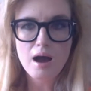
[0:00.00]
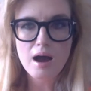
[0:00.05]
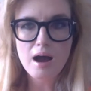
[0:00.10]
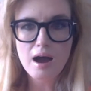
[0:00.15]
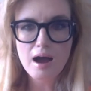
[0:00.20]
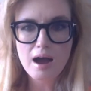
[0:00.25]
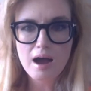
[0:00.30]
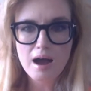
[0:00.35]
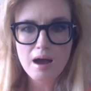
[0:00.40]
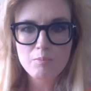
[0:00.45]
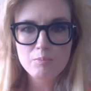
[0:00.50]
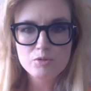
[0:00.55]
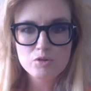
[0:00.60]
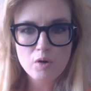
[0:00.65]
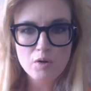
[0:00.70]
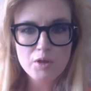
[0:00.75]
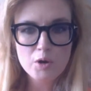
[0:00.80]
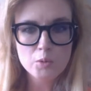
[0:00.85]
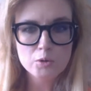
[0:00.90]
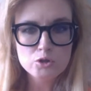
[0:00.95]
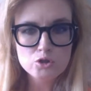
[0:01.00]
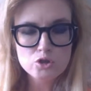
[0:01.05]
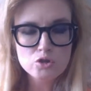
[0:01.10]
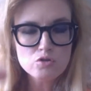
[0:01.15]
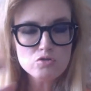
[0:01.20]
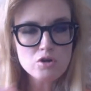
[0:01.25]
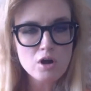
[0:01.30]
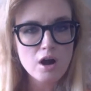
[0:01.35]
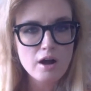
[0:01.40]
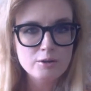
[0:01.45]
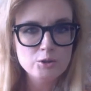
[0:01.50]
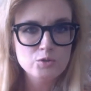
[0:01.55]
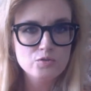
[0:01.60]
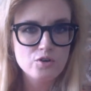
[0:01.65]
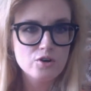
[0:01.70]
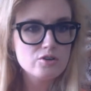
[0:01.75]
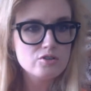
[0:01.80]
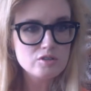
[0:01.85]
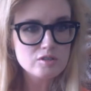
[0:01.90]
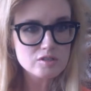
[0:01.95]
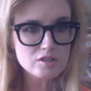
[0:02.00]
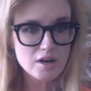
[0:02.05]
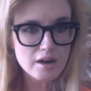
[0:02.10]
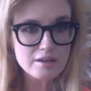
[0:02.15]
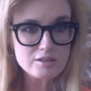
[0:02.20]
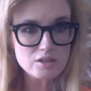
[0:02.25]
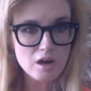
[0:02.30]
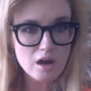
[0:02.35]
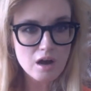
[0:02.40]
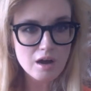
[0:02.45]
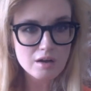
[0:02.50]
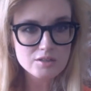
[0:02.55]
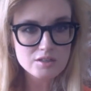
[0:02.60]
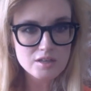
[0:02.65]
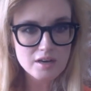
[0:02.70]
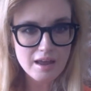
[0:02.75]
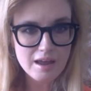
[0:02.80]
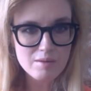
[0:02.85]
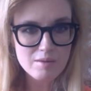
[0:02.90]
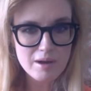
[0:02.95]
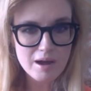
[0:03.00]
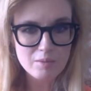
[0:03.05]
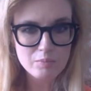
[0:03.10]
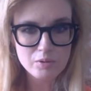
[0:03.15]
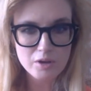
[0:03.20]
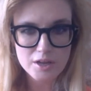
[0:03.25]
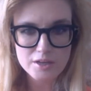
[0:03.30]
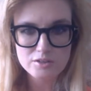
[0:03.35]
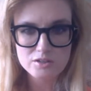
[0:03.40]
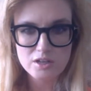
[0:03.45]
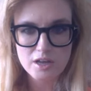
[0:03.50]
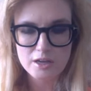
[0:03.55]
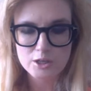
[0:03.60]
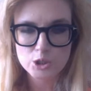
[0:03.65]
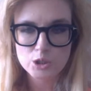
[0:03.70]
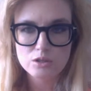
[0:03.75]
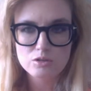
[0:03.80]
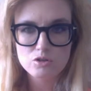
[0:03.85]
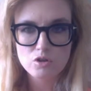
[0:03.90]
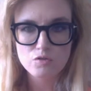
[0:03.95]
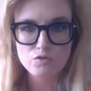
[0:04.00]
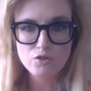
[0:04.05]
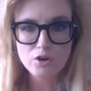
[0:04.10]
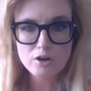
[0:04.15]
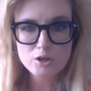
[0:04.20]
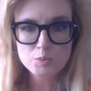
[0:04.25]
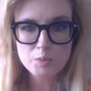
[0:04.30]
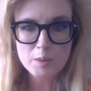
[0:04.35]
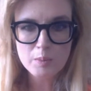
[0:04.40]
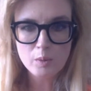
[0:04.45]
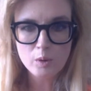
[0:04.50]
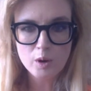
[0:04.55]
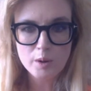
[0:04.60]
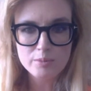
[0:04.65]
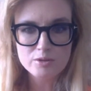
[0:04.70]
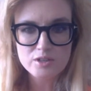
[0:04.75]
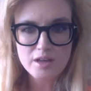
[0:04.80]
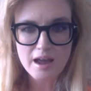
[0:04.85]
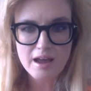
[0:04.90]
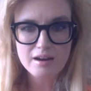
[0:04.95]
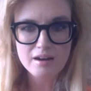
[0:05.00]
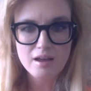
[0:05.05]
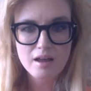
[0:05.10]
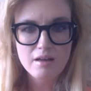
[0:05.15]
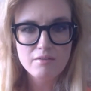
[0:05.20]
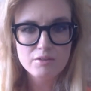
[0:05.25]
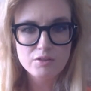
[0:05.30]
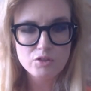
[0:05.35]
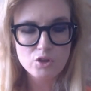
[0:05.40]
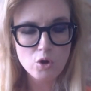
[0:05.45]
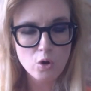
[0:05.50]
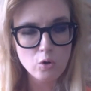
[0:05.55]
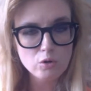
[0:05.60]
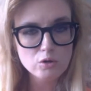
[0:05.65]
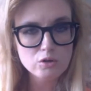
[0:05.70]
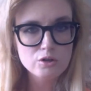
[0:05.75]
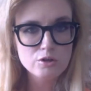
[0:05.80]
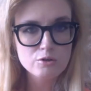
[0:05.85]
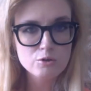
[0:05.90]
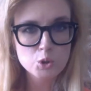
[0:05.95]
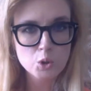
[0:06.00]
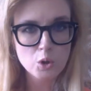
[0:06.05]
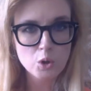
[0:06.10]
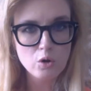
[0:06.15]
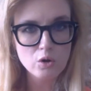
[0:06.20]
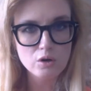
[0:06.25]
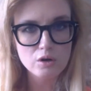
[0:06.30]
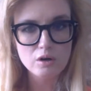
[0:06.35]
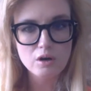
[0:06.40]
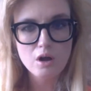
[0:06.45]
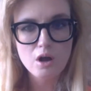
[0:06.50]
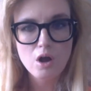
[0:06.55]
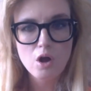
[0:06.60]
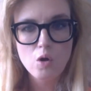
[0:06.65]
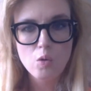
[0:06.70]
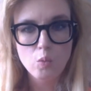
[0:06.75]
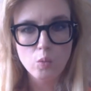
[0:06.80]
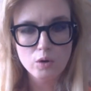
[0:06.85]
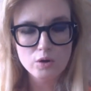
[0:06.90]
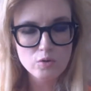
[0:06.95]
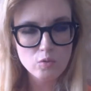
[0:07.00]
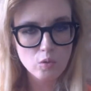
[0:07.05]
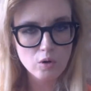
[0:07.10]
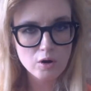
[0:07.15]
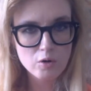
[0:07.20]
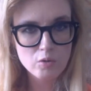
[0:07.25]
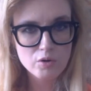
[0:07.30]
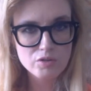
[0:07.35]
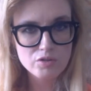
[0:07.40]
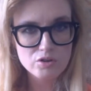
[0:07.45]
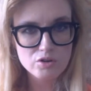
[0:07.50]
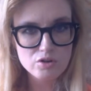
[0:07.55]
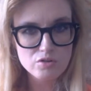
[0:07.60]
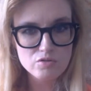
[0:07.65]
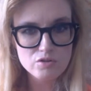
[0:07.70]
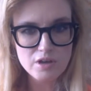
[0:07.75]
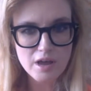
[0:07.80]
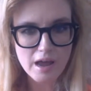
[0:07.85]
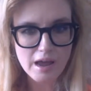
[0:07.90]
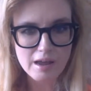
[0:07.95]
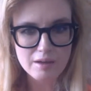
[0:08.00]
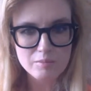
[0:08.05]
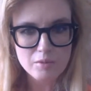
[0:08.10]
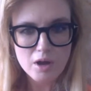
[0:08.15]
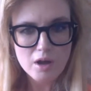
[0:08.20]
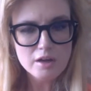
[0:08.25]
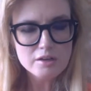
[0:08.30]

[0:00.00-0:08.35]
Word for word: Uh, so there were two controversies that I saw today about PlayStation. So first, people are upset that the old controller wouldn't work with the new game.